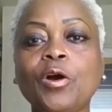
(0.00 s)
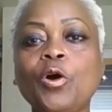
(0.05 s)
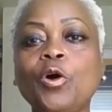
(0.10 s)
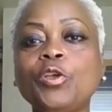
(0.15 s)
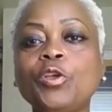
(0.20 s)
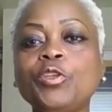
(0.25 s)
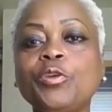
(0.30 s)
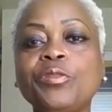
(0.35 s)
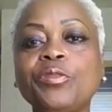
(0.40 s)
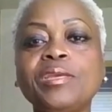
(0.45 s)

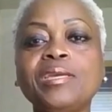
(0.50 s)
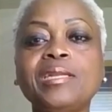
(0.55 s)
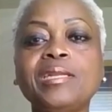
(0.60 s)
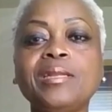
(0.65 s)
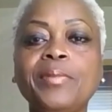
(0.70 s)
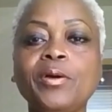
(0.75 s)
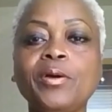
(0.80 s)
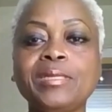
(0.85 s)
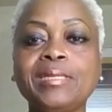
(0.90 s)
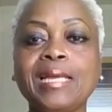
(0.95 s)
All you're
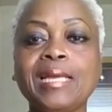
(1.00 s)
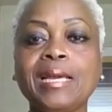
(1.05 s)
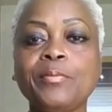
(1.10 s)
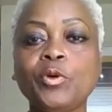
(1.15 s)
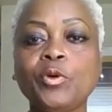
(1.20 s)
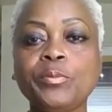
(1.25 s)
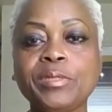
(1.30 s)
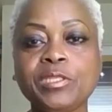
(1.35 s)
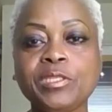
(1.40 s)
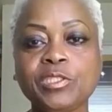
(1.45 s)
thinking about in that
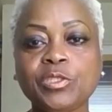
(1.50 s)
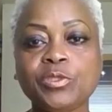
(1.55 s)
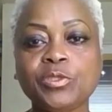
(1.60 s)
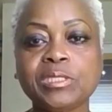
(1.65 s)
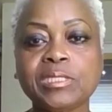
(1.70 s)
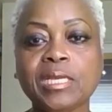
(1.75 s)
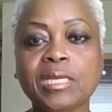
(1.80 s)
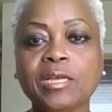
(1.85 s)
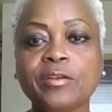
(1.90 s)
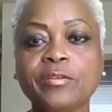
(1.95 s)
moment is
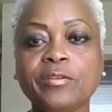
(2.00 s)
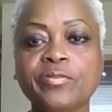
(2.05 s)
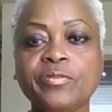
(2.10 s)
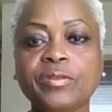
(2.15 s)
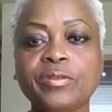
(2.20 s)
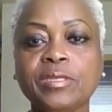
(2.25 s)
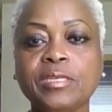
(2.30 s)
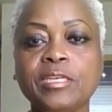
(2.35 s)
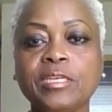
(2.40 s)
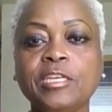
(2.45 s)
yourself.
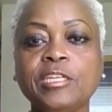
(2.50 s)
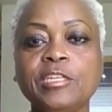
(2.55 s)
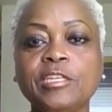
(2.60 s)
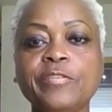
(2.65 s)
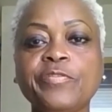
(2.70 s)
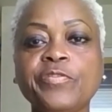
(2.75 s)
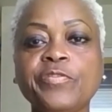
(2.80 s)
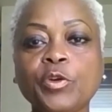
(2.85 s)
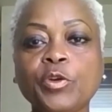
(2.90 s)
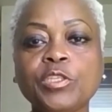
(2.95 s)

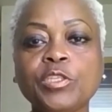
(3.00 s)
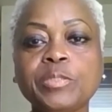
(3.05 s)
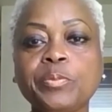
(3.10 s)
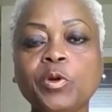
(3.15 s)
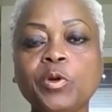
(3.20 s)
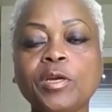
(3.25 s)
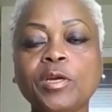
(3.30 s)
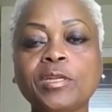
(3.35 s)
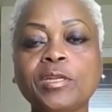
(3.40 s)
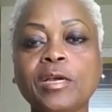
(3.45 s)
The
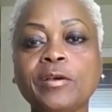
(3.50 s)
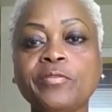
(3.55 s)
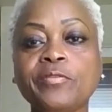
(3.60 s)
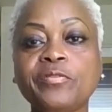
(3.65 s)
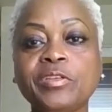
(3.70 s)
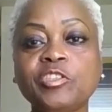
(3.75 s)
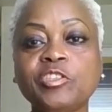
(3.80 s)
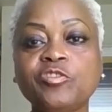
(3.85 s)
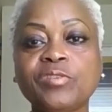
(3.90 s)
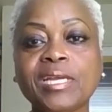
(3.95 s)
first part
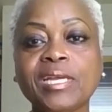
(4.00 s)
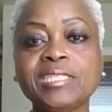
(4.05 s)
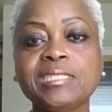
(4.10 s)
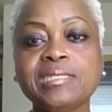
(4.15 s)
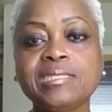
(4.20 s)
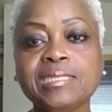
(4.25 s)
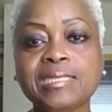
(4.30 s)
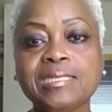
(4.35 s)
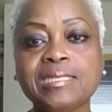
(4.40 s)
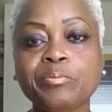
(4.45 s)
of
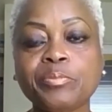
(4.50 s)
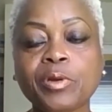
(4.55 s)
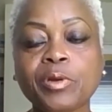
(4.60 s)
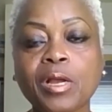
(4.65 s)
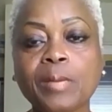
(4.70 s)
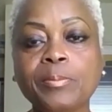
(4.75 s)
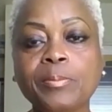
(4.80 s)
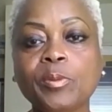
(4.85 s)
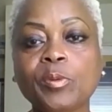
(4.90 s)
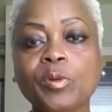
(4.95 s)
addressing a
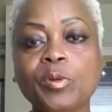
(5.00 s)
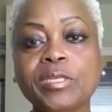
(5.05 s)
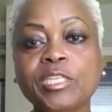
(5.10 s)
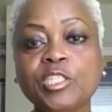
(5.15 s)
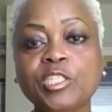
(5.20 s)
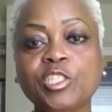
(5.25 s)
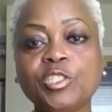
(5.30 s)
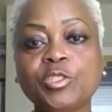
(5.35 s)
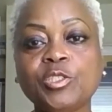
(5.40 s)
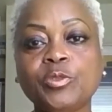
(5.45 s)
problem or
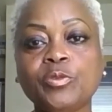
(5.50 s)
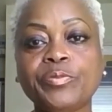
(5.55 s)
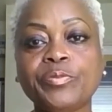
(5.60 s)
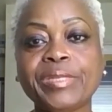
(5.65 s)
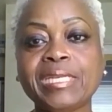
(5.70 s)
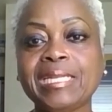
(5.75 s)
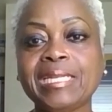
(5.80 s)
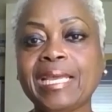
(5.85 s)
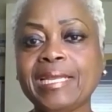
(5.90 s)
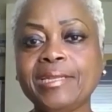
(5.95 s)
issue
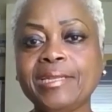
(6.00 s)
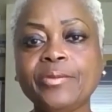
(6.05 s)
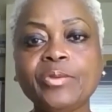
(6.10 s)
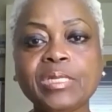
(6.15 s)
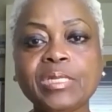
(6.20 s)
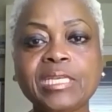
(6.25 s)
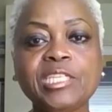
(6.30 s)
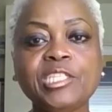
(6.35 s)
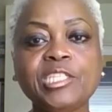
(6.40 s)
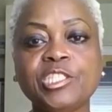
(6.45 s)
in any
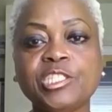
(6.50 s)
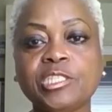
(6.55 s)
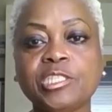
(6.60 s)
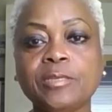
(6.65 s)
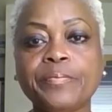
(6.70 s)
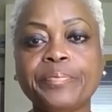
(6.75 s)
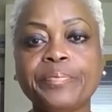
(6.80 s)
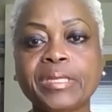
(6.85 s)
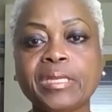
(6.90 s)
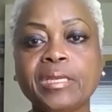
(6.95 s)

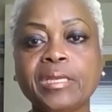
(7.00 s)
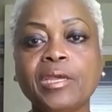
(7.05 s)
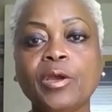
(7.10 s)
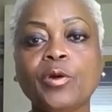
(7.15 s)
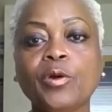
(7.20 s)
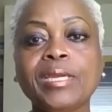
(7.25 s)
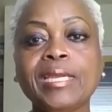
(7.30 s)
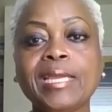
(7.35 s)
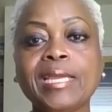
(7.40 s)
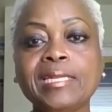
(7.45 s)
relationship
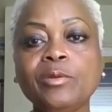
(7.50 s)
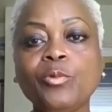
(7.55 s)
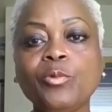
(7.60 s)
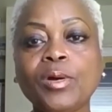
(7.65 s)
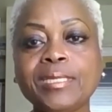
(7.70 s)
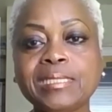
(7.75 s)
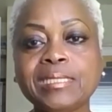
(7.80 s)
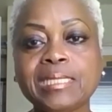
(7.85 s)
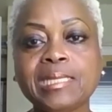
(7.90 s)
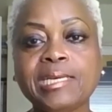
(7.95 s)
or
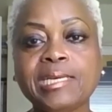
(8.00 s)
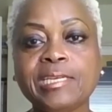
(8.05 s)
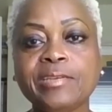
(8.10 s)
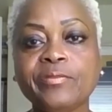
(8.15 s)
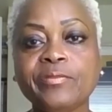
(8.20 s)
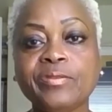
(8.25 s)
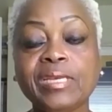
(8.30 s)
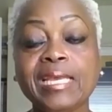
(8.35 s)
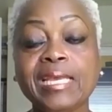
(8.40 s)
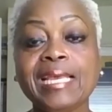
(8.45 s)
anyone's
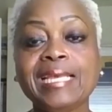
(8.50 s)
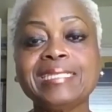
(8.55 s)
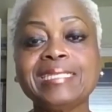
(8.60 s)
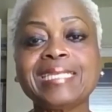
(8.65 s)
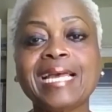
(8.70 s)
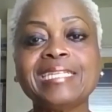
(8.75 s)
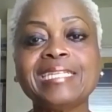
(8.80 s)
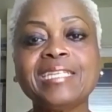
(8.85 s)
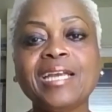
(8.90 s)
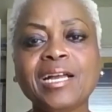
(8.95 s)
life
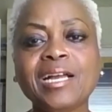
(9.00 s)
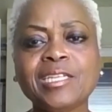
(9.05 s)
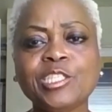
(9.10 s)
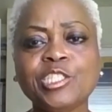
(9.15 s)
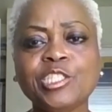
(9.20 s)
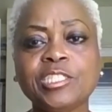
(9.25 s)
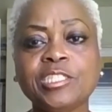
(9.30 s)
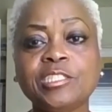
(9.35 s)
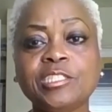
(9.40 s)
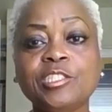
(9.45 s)
is
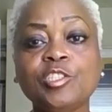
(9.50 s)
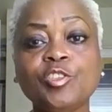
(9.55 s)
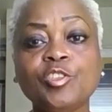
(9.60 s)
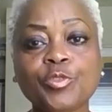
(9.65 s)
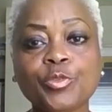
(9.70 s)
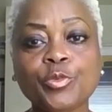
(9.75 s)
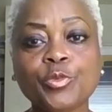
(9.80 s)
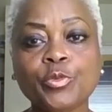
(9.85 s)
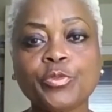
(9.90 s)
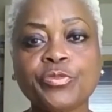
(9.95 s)
acknowledging the
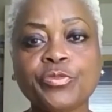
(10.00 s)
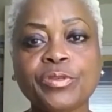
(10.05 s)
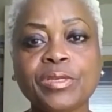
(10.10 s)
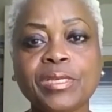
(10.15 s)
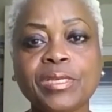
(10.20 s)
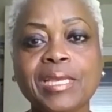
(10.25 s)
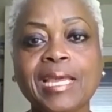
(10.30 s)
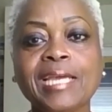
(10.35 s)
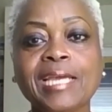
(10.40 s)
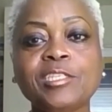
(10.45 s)
truth.
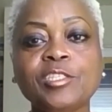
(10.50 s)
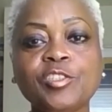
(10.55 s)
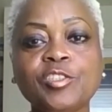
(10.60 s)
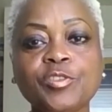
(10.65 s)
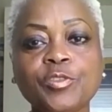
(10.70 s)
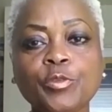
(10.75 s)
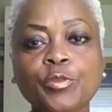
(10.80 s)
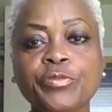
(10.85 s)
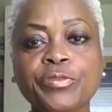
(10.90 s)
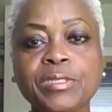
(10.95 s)
And the
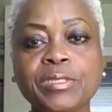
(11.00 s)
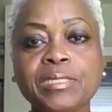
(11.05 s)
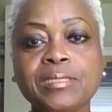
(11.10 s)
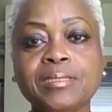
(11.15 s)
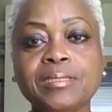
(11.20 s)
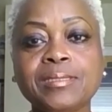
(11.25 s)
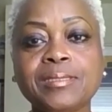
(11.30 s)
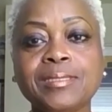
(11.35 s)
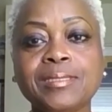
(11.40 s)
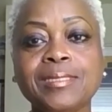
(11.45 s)
truth
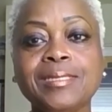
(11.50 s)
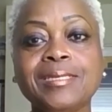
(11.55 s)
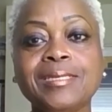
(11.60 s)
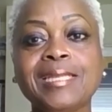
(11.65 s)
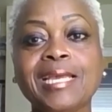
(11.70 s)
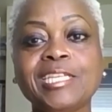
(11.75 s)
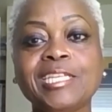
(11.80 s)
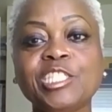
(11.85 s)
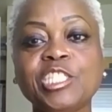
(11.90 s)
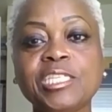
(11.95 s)
is
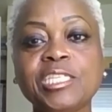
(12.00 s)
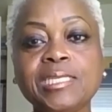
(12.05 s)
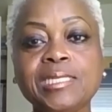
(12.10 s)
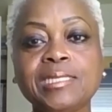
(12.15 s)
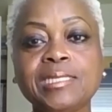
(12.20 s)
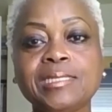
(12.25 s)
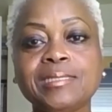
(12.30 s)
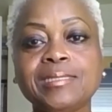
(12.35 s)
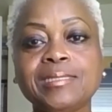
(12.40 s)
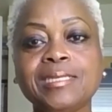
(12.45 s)
that
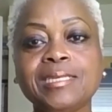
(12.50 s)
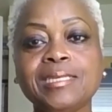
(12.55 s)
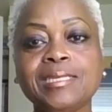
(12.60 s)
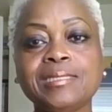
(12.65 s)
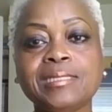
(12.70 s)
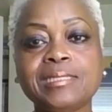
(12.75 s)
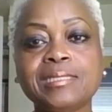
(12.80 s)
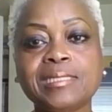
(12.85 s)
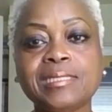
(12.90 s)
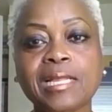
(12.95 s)
cheating
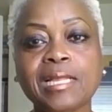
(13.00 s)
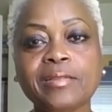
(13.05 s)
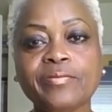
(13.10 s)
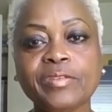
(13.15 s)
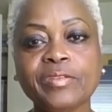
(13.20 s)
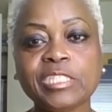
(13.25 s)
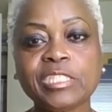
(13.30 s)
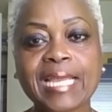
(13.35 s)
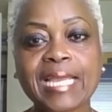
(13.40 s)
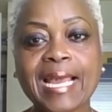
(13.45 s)
is a
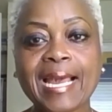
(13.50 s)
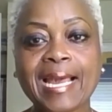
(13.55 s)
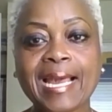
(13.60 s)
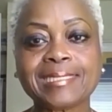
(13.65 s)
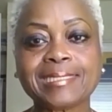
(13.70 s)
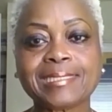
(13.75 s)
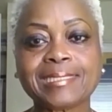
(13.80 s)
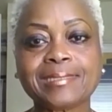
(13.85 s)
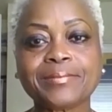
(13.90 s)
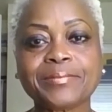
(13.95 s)
selfish
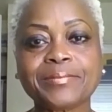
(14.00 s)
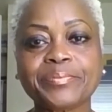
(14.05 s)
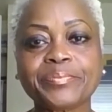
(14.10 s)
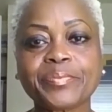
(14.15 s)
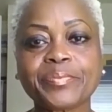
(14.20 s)
act.